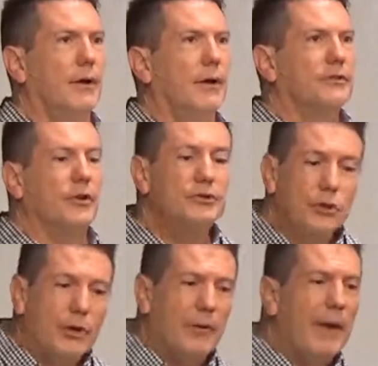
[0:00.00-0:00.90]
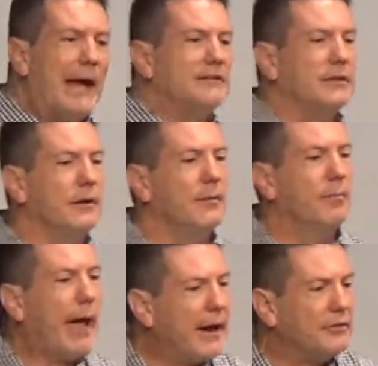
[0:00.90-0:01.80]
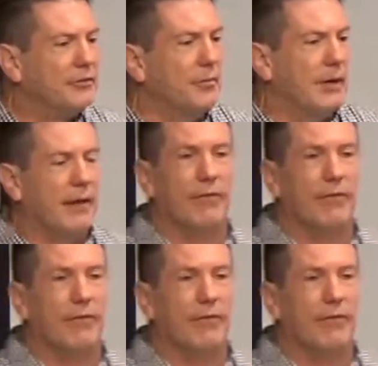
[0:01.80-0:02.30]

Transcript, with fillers: And so, as you can imagine, Patterson became